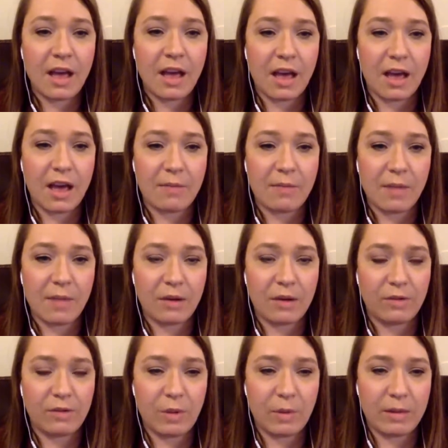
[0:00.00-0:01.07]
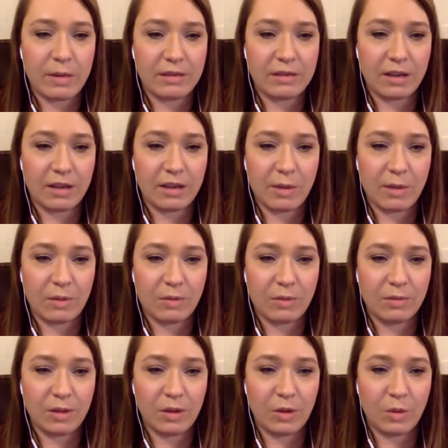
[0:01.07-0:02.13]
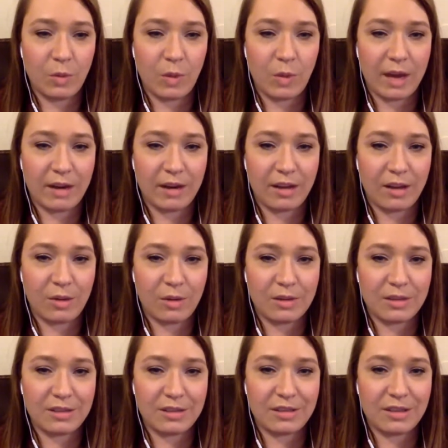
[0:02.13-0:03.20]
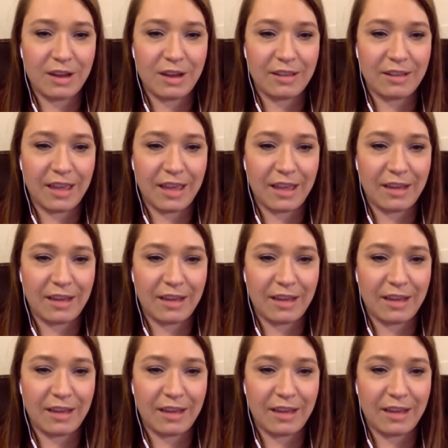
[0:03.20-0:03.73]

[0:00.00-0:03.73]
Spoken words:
I don't know if you want me to talk about where to go to start that,